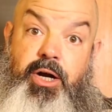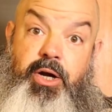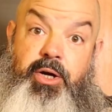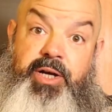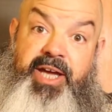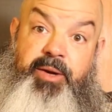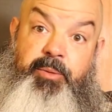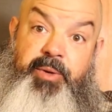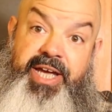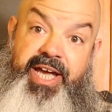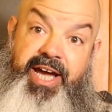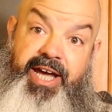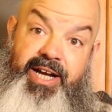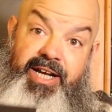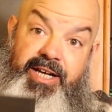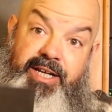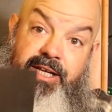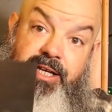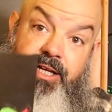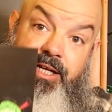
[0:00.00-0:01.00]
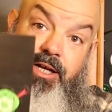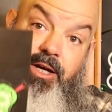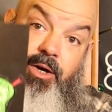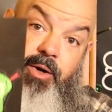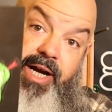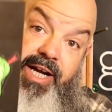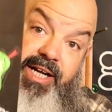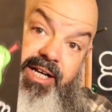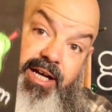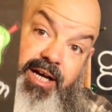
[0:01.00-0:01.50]
Okay, we got it. All
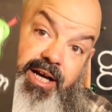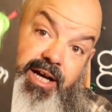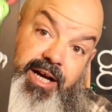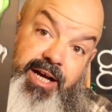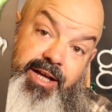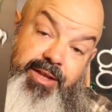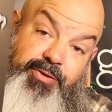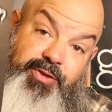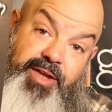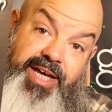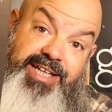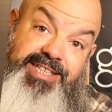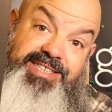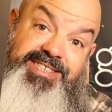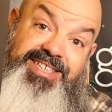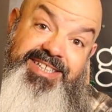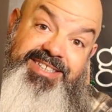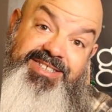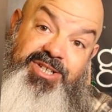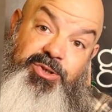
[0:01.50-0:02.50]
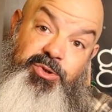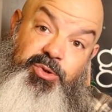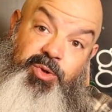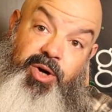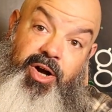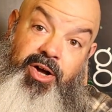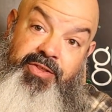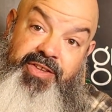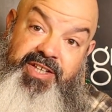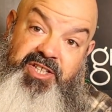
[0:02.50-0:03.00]
right, thanks to
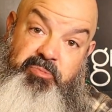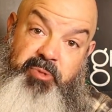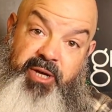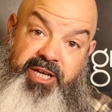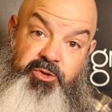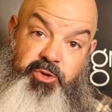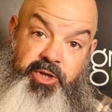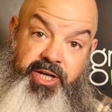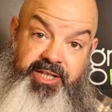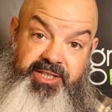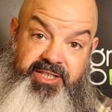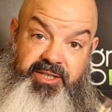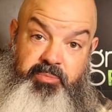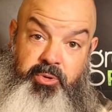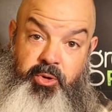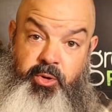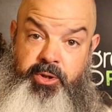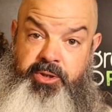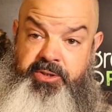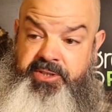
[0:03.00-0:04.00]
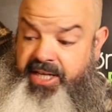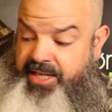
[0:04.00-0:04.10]
all these Patreon supporters.